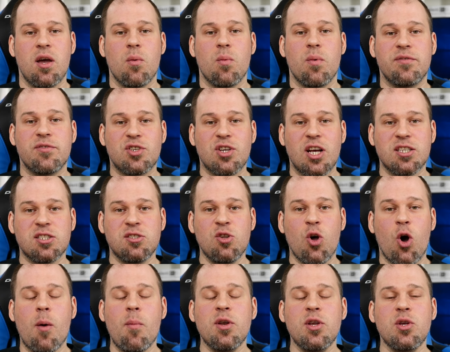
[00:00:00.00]
with just
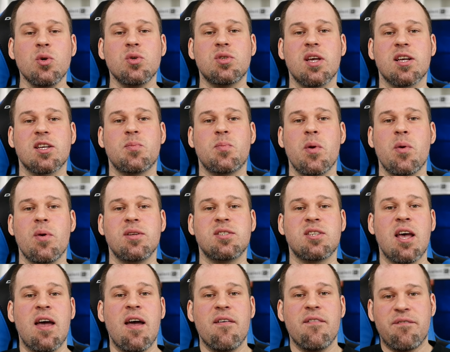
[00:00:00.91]
normal user
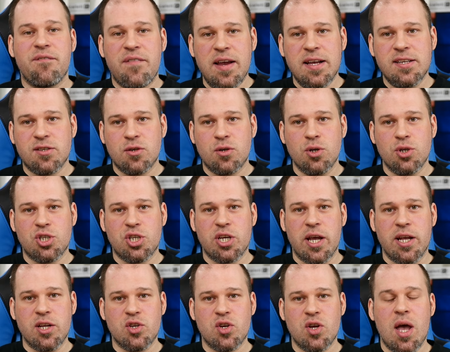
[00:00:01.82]
experience, things could
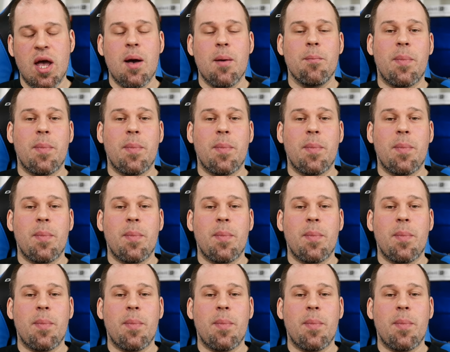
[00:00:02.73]
change.